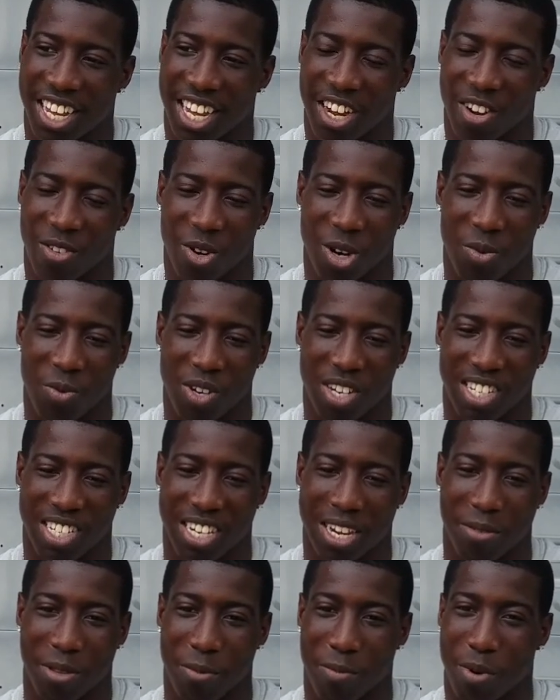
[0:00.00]
And right when he
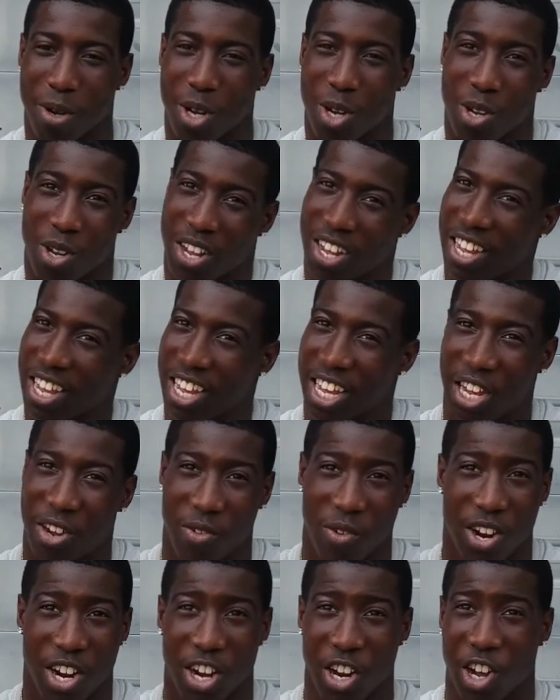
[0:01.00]
snapped the ball, he
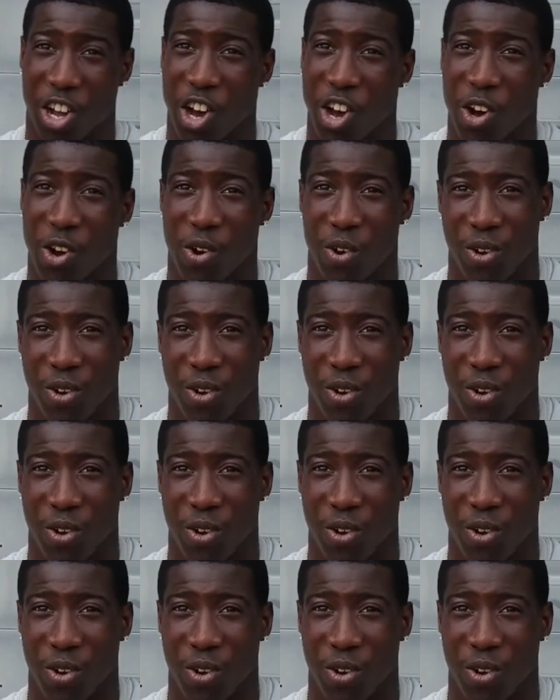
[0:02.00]
ran a go.